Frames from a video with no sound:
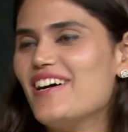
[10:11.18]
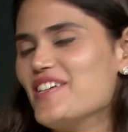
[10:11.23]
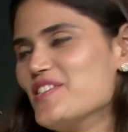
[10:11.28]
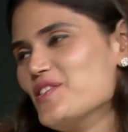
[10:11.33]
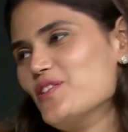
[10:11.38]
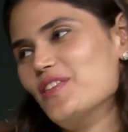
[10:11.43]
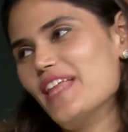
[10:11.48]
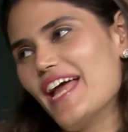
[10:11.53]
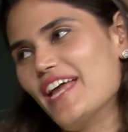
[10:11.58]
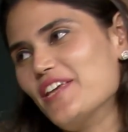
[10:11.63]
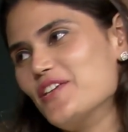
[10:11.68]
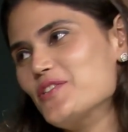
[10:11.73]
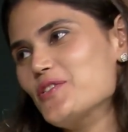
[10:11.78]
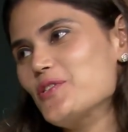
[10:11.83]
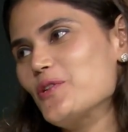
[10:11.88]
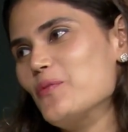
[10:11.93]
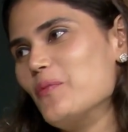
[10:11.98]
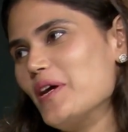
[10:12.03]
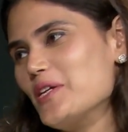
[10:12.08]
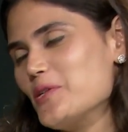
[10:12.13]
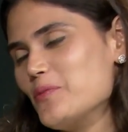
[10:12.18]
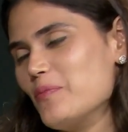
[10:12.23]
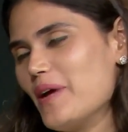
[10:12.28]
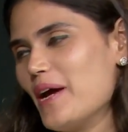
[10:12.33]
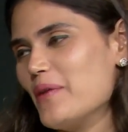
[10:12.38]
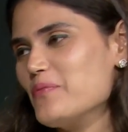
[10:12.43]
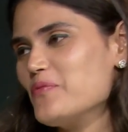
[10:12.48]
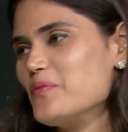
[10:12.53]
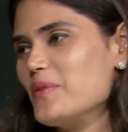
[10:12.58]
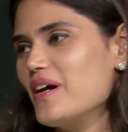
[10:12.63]
So thank you so much,
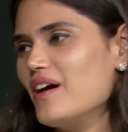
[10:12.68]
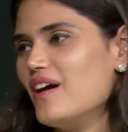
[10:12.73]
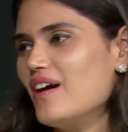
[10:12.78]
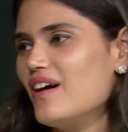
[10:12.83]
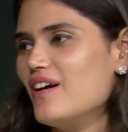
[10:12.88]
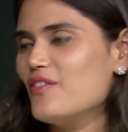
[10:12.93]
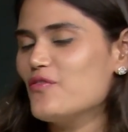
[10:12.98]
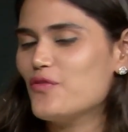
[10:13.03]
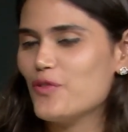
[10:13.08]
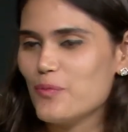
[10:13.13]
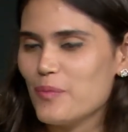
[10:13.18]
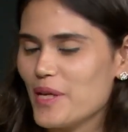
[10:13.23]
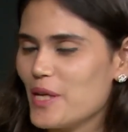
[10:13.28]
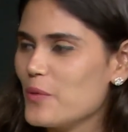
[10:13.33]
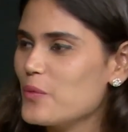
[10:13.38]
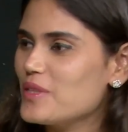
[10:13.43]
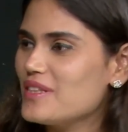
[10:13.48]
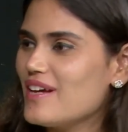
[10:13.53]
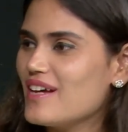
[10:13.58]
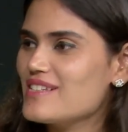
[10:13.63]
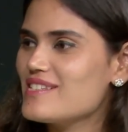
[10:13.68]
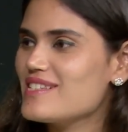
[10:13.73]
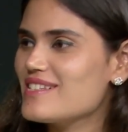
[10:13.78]
ma'am, for being with us